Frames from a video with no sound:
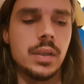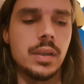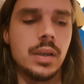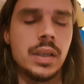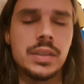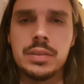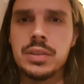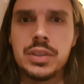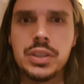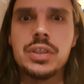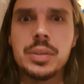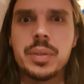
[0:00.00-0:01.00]
I just
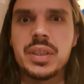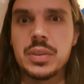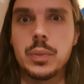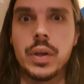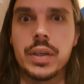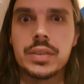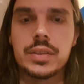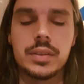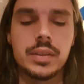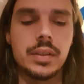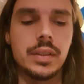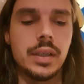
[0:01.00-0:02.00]
use it because it works.
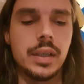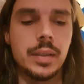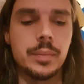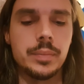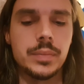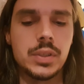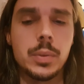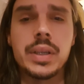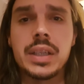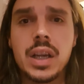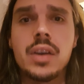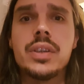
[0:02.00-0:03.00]
So I'd
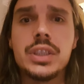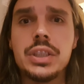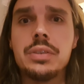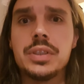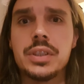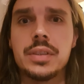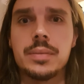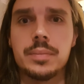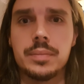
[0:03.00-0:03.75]
encourage you to